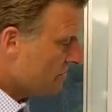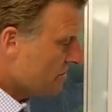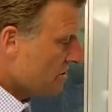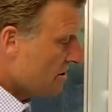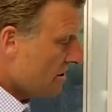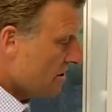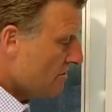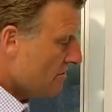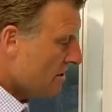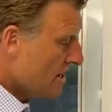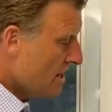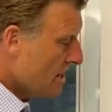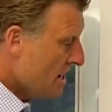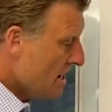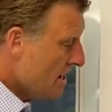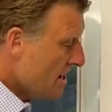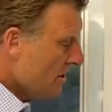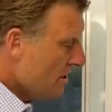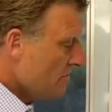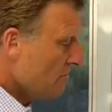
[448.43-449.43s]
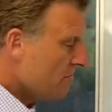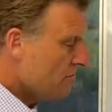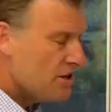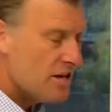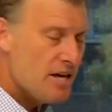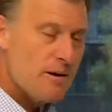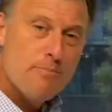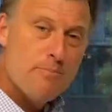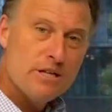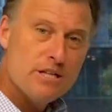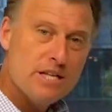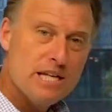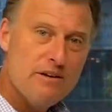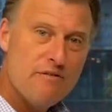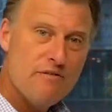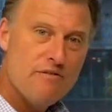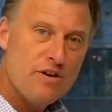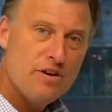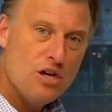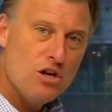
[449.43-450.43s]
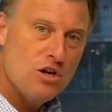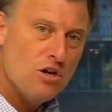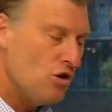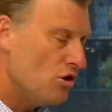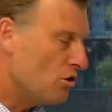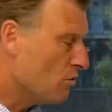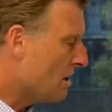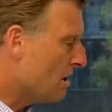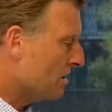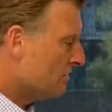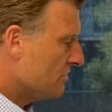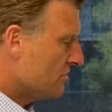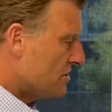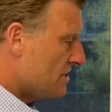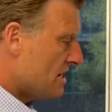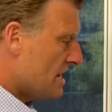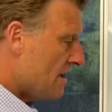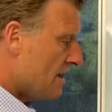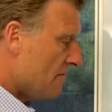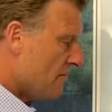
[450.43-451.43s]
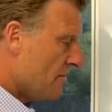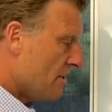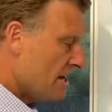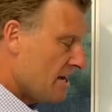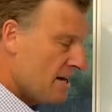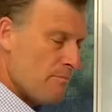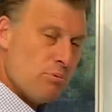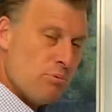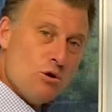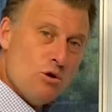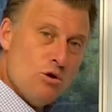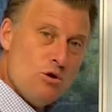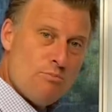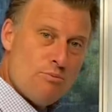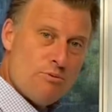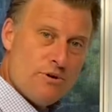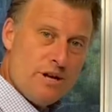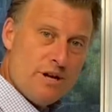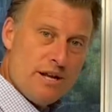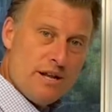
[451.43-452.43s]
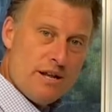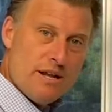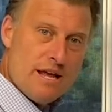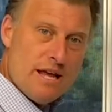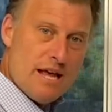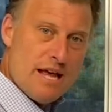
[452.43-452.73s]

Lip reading: So the ability for you to understand their blueprint